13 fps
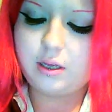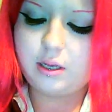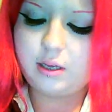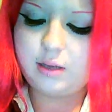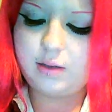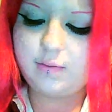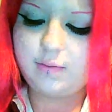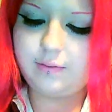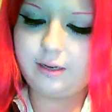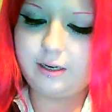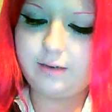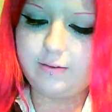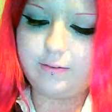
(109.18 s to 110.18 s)
is
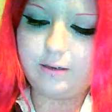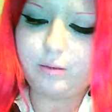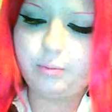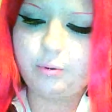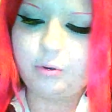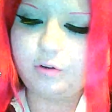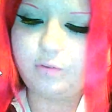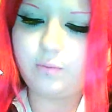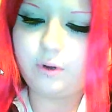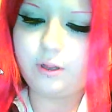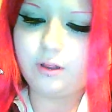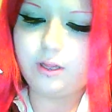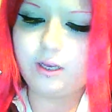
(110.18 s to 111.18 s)
an example of
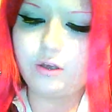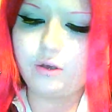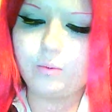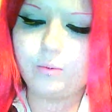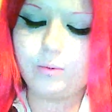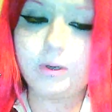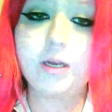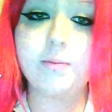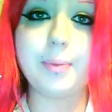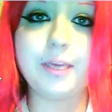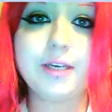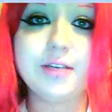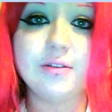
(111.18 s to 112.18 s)
one that you will
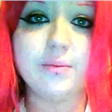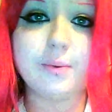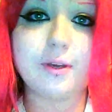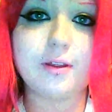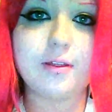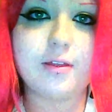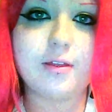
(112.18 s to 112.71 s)
pierce with